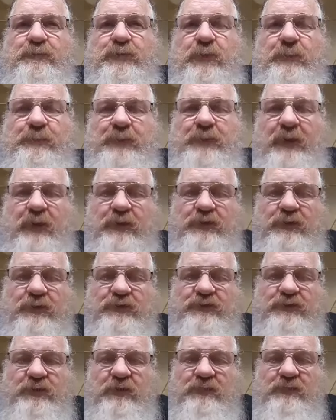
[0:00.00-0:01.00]
propel
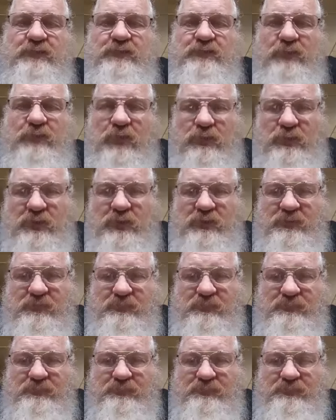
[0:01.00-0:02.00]
yourself forward,
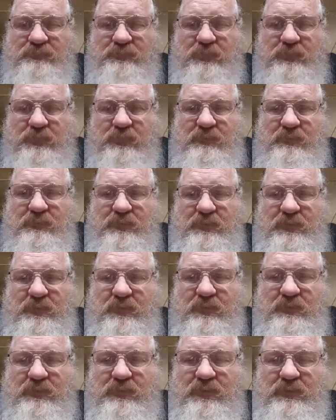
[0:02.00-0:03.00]

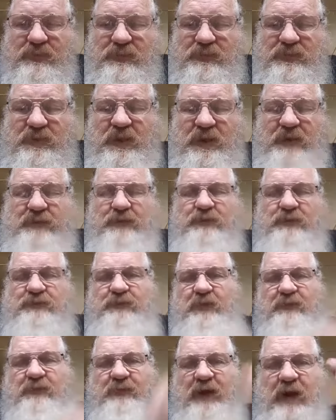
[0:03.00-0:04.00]
to take
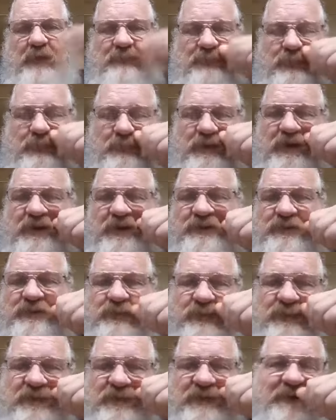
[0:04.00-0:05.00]
yourself out from
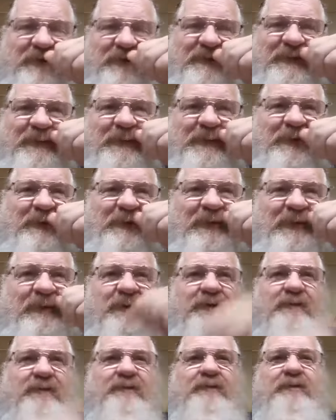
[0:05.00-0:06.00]
under the
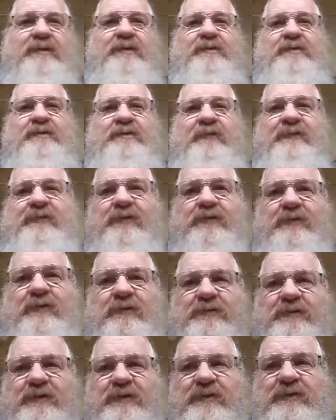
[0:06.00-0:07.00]
the
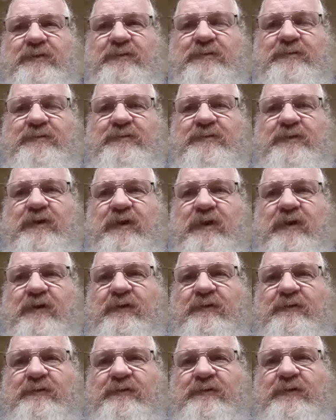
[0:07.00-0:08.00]
difficulties
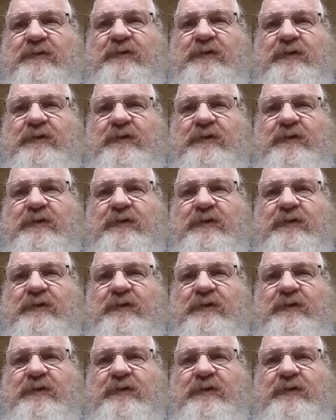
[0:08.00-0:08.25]
of